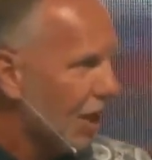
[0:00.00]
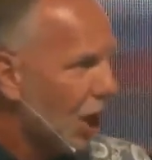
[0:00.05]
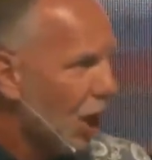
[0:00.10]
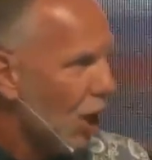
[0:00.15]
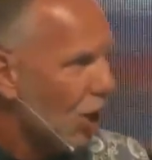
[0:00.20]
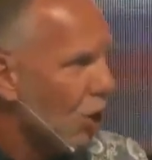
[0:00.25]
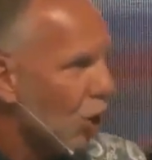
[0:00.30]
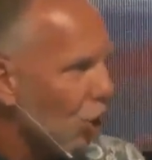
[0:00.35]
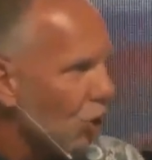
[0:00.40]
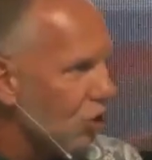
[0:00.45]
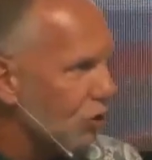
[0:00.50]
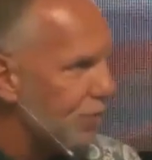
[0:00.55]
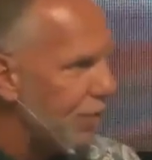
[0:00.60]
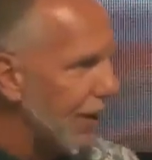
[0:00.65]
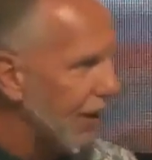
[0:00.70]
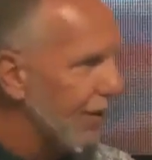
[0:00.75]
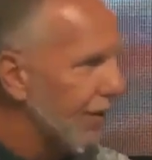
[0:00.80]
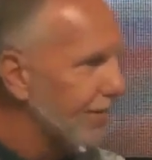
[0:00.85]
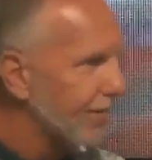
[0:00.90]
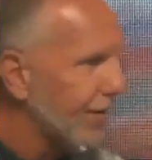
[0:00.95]
Your
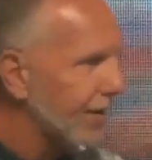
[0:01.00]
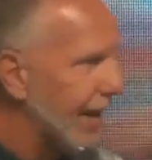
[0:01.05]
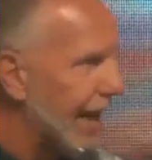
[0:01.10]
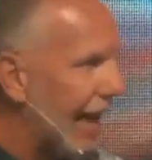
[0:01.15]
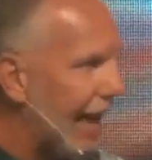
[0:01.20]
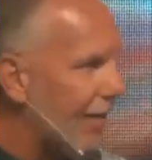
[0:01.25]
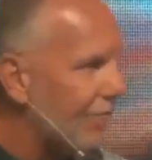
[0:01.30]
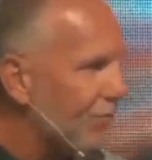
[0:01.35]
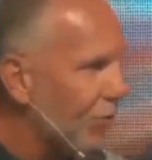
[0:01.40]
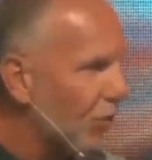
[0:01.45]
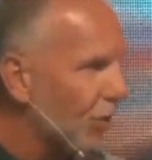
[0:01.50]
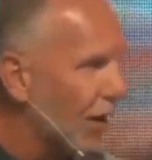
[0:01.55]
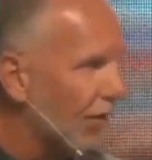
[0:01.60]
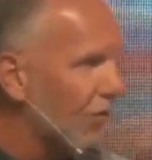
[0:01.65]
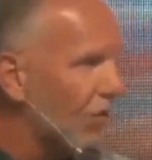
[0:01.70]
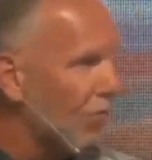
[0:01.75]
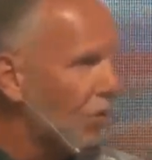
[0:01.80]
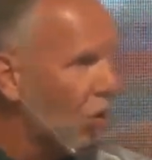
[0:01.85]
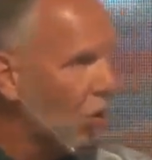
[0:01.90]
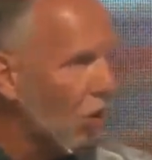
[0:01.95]
spirit is alive
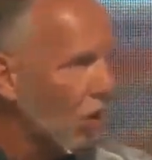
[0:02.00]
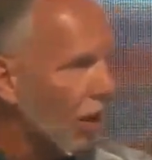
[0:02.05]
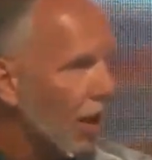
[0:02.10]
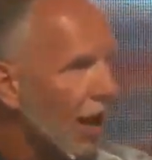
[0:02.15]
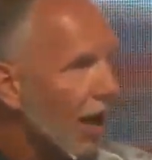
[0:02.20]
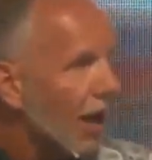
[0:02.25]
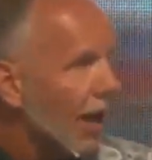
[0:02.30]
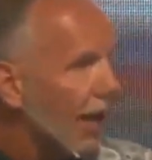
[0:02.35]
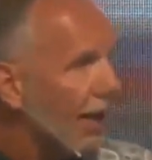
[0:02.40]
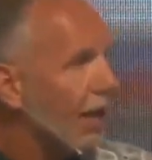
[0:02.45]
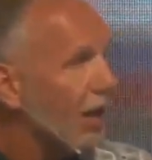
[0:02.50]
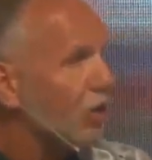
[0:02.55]
forevermore. And it's